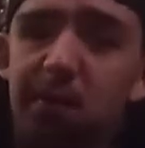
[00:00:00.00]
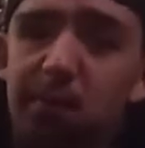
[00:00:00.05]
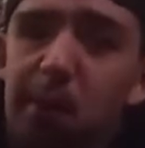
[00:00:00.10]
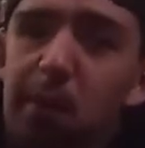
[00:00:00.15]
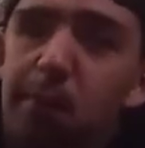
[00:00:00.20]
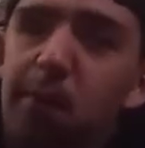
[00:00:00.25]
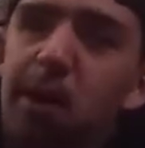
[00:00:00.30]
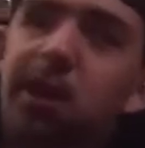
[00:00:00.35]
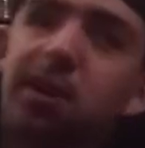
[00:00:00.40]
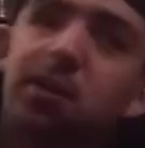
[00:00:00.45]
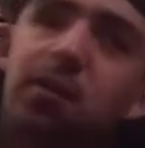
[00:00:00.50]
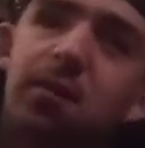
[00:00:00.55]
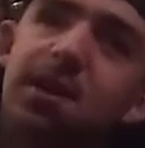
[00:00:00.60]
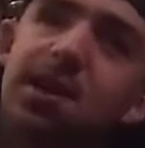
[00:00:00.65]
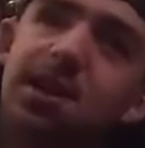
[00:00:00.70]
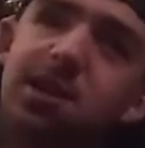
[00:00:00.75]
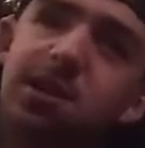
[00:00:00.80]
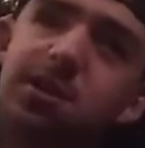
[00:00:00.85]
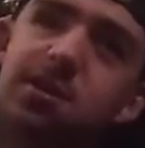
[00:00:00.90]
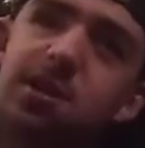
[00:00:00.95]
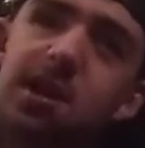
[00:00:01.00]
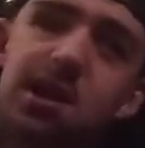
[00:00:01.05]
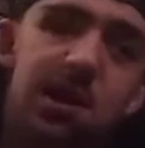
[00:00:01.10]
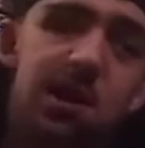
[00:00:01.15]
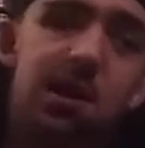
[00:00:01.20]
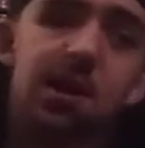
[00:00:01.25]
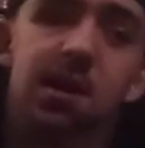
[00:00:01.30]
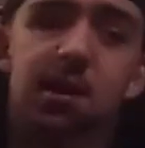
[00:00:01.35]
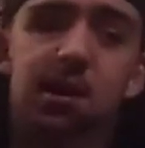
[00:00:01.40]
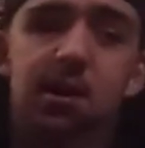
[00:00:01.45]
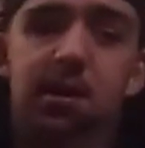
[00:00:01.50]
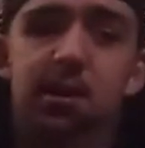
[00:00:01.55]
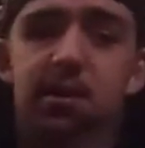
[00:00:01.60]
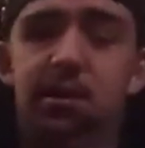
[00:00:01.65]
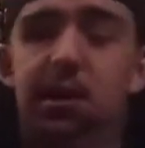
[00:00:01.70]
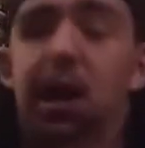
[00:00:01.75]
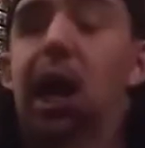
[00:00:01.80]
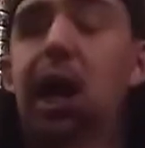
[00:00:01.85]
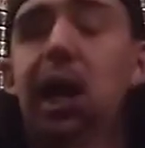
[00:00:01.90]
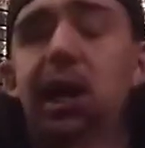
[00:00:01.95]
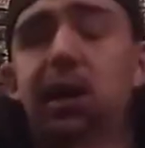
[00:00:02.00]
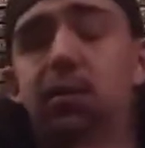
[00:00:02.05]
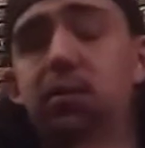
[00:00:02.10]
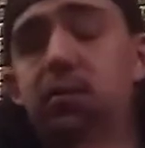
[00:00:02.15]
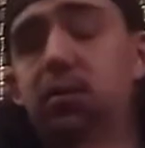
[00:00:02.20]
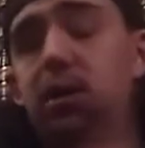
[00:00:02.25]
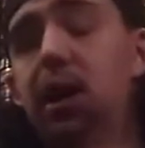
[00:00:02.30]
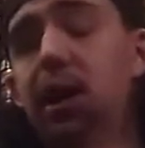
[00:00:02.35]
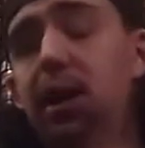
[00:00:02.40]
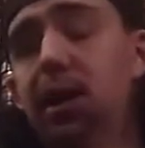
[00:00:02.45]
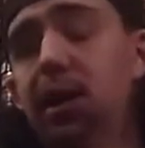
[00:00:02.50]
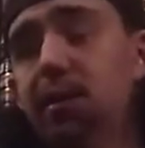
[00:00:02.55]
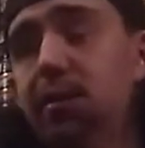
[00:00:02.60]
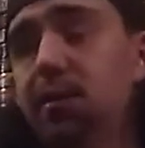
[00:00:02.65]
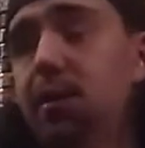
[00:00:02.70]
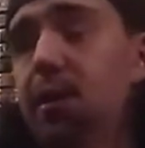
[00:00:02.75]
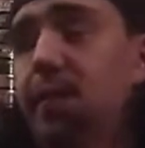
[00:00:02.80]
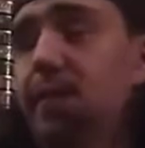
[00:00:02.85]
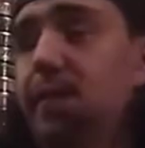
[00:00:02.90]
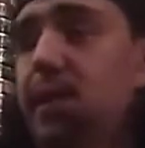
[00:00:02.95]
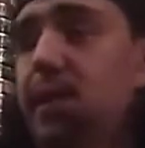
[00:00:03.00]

My buddy Chris, he's like, nah, I ain't gonna try that stuff.